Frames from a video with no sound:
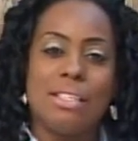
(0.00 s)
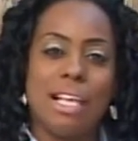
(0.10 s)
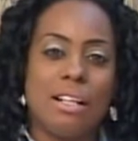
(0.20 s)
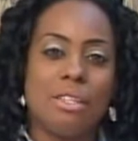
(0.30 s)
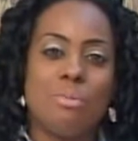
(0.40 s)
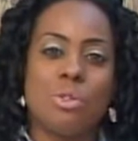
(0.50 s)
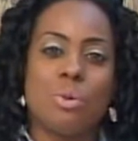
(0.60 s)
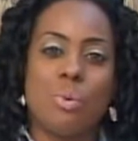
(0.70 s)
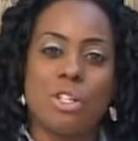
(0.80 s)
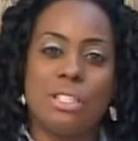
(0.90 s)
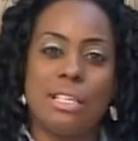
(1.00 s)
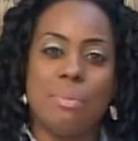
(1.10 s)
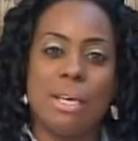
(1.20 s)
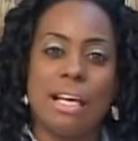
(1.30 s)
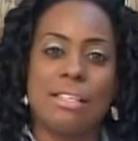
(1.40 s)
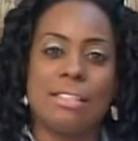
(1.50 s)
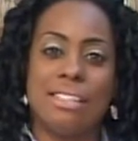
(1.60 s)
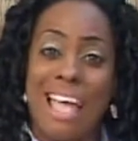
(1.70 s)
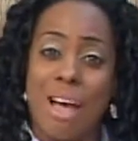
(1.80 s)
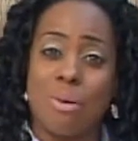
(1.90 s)
tell them to watch DBS
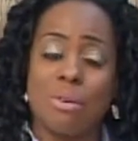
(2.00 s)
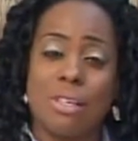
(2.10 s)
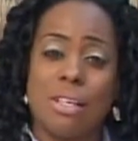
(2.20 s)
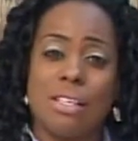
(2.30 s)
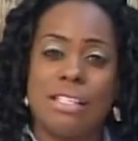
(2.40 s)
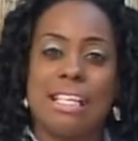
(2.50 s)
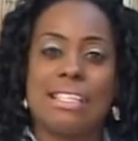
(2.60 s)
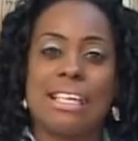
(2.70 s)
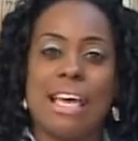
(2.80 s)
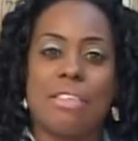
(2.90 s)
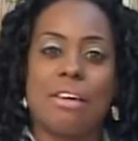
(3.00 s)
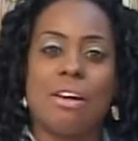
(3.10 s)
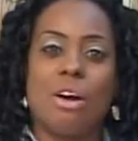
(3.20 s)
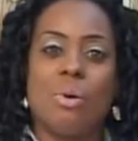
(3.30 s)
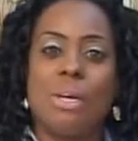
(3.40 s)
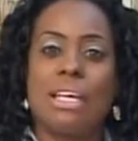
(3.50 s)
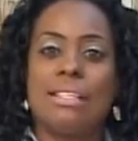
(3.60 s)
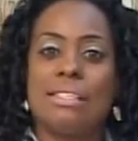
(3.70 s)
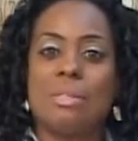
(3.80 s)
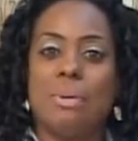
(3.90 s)
now so that together we
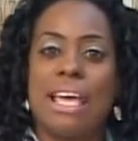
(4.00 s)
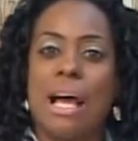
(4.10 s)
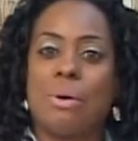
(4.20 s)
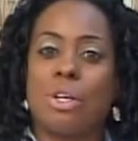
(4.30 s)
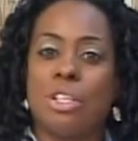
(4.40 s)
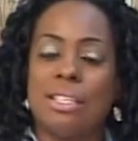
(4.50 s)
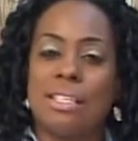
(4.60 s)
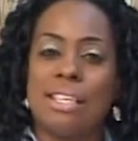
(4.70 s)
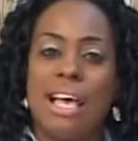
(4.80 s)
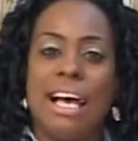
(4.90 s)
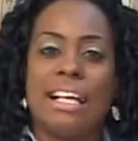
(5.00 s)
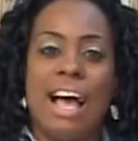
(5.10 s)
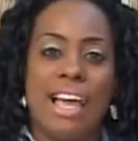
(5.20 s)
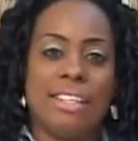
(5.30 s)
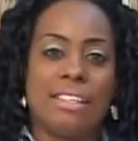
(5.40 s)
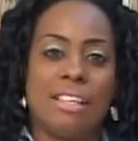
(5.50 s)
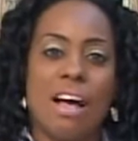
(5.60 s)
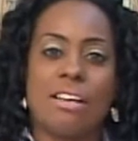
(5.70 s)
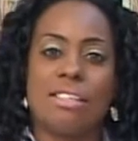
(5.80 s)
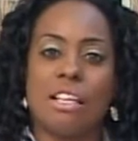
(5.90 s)
can display our goodness and heighten
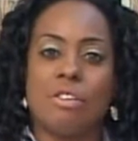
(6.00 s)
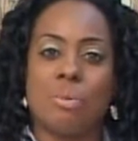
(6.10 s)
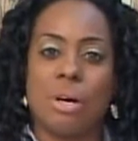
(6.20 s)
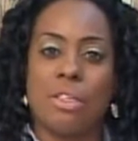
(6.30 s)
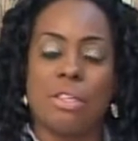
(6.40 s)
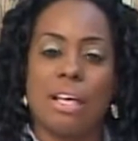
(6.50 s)
our self-worth.